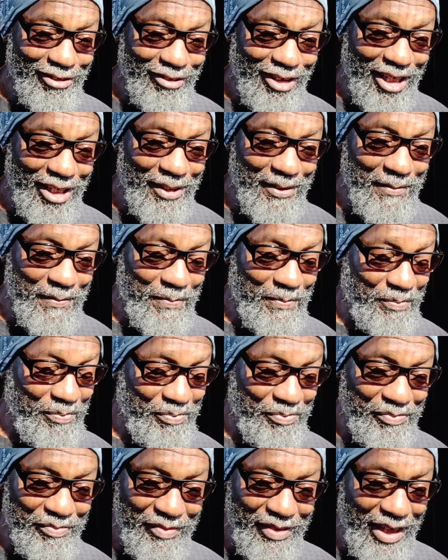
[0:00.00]
Right
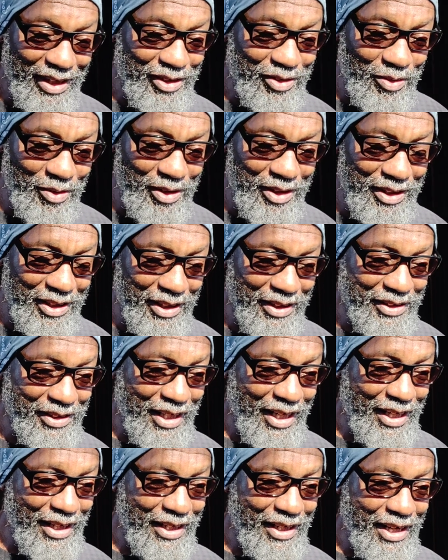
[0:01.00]
that's all it is.
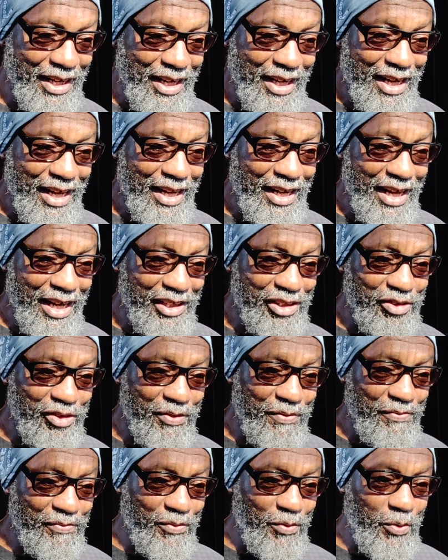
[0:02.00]
And and as
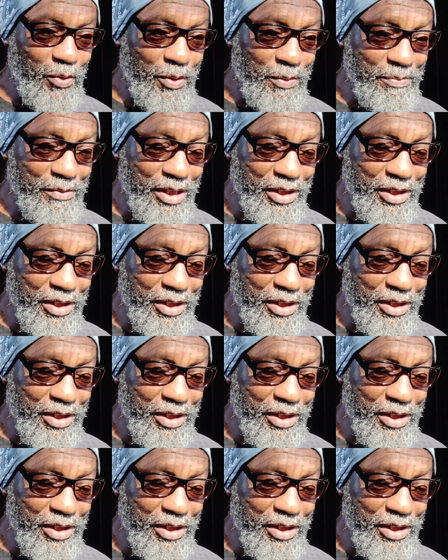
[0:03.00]
you're formed,